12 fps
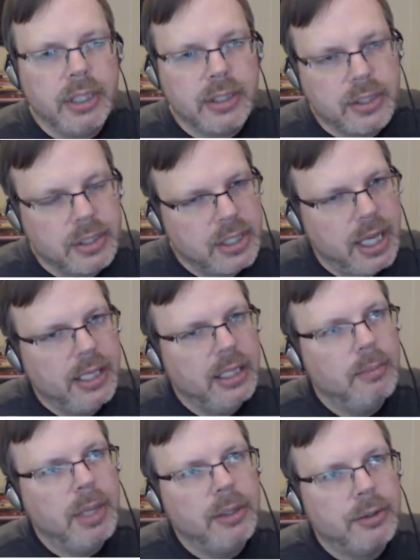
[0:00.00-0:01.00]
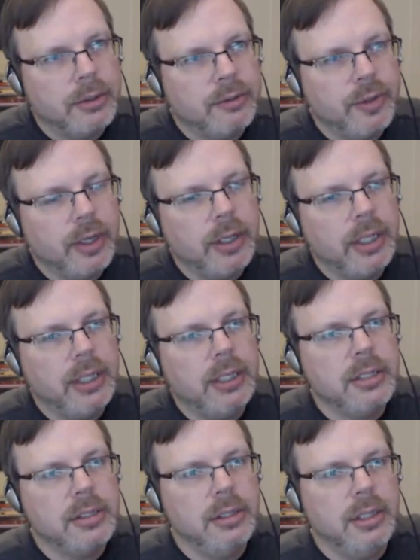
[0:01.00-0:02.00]
He is taking the main thoroughfare, and he
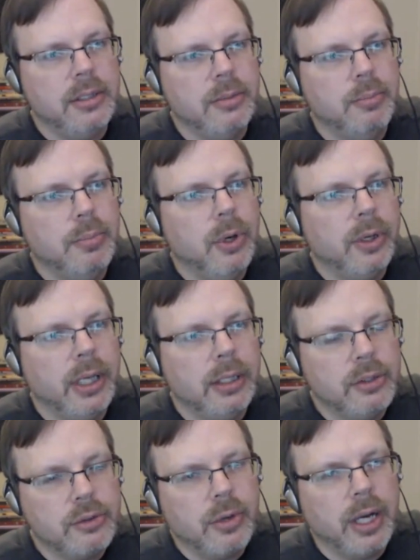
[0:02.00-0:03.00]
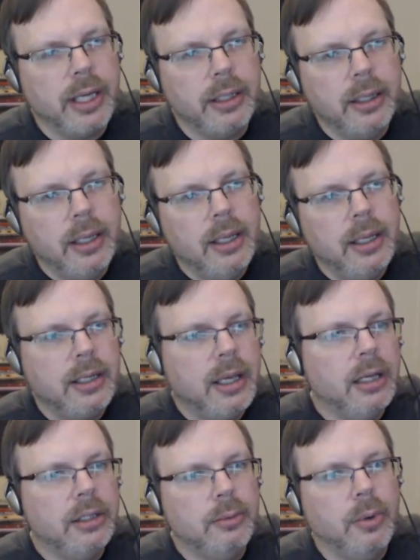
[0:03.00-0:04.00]
is booking to try and cut
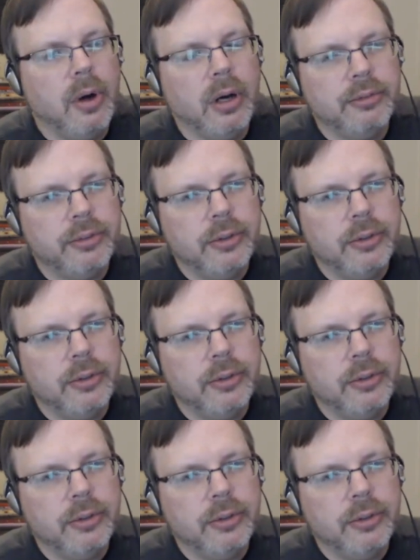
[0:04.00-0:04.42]
you off.